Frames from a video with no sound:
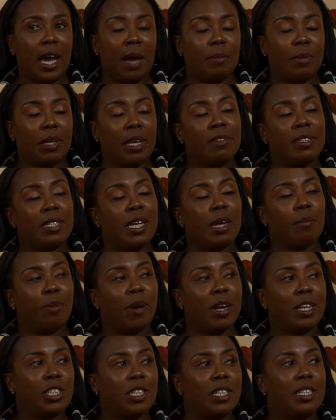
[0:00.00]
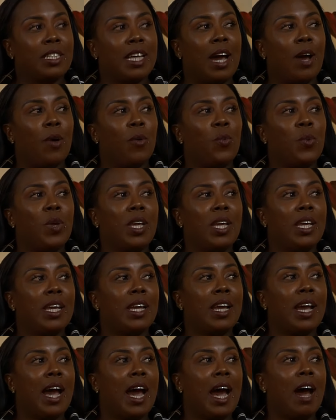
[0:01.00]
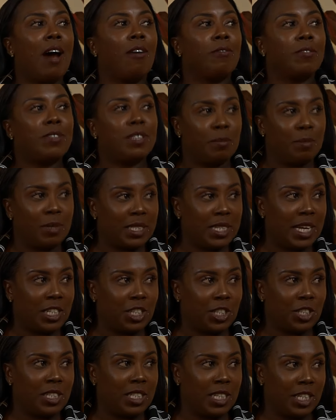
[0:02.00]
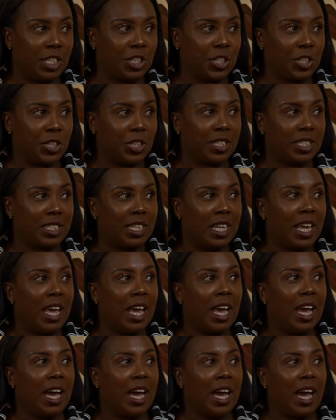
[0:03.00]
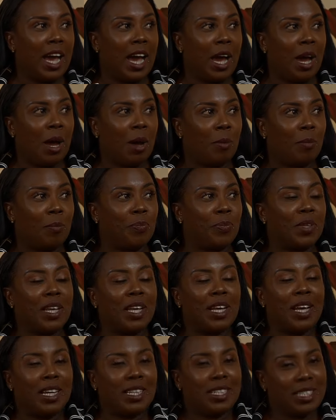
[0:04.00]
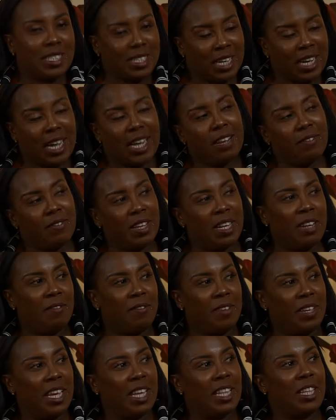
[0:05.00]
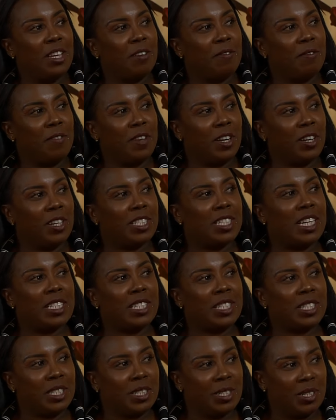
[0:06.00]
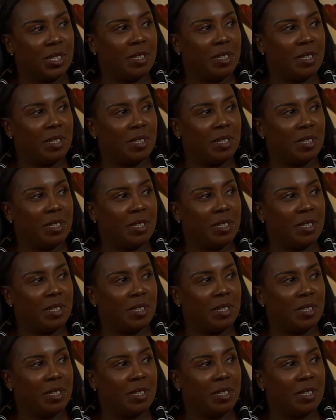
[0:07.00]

gives the impression that we have some potential dangers. Kind of alleviate their fears as to...